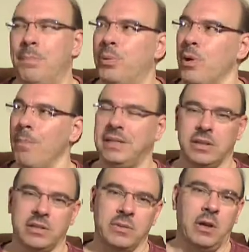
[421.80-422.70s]
the
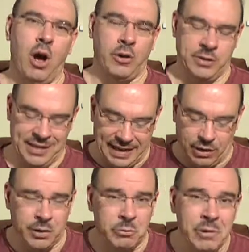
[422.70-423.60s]
promises of God take
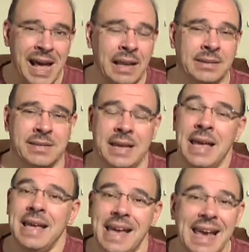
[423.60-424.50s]
on a
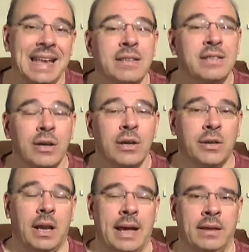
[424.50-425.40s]
reality
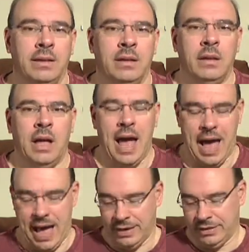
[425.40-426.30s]
internally.
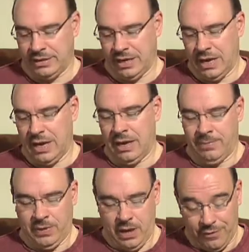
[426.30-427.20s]
And
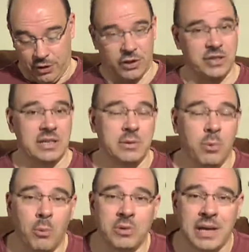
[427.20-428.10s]
of course this is
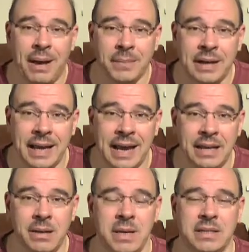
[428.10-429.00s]
what was happening
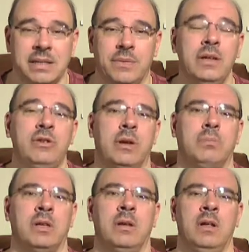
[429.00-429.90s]
in the midst of
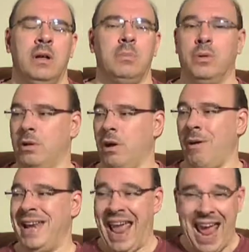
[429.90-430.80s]
Egypt, but they're
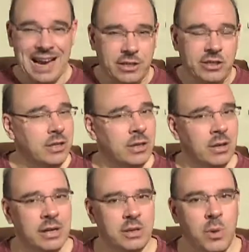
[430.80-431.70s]
growing
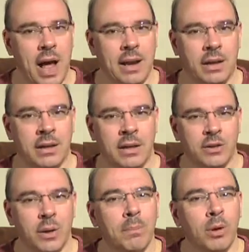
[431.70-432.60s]
externally as well.
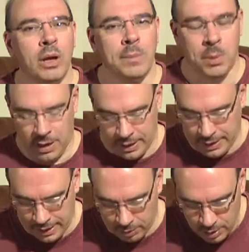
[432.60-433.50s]
They're
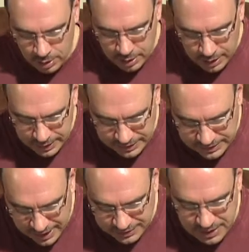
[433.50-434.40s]
multiplying now. And it
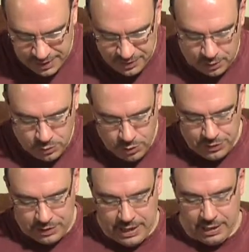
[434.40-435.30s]
says there that
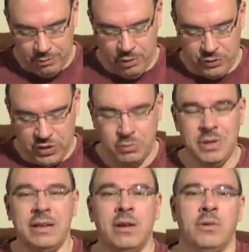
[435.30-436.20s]
another king arose who
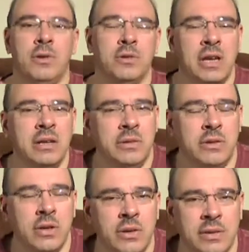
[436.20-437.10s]
did not know
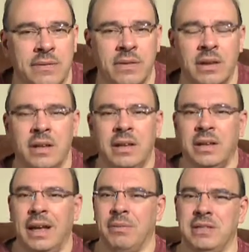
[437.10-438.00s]
Joseph.
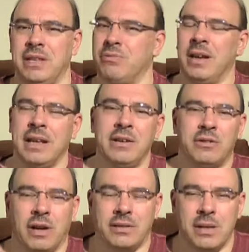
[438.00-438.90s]
Now this is really
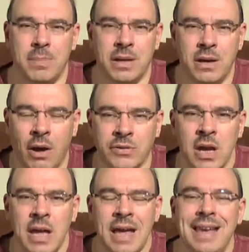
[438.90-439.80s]
interesting,
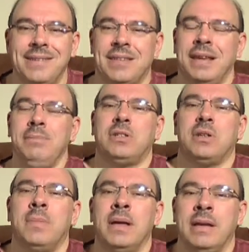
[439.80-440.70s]
because it seems
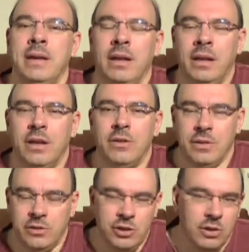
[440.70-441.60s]
to me
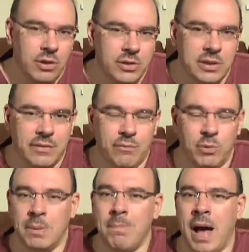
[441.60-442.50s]
that Joseph
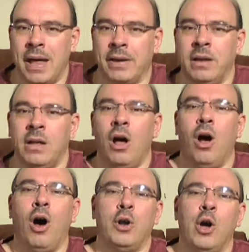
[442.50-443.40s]
was a man
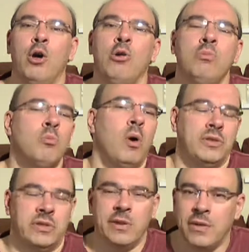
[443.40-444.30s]
on whom
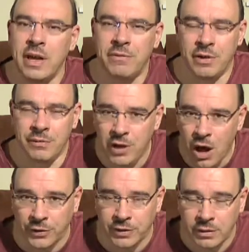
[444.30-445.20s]
was the favour of
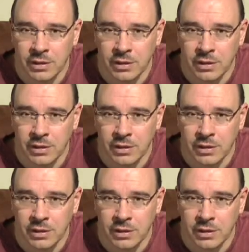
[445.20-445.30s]
God.